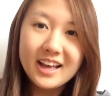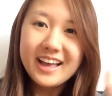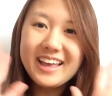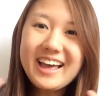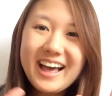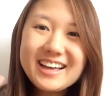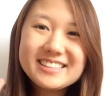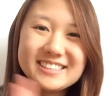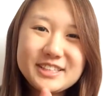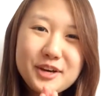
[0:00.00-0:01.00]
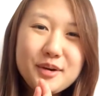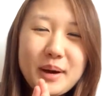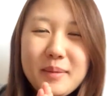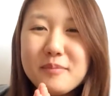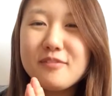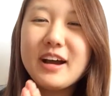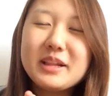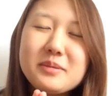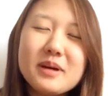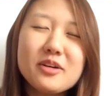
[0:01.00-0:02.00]
Hey guys, so I'm
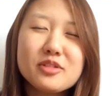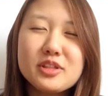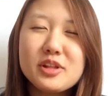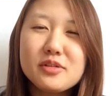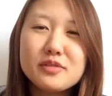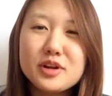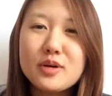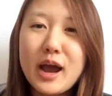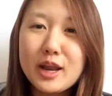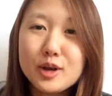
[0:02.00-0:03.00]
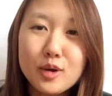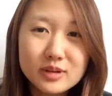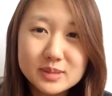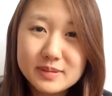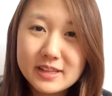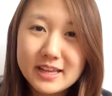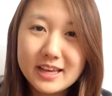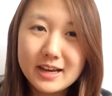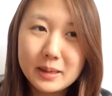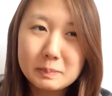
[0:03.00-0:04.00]
finally back with another video. I know it's been
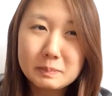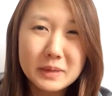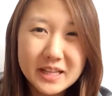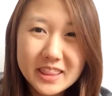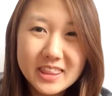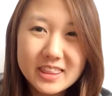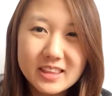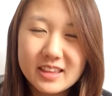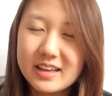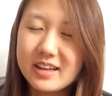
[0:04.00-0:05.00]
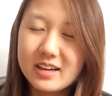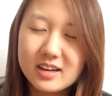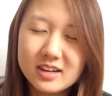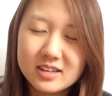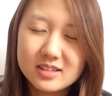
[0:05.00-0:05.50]
like a month, like I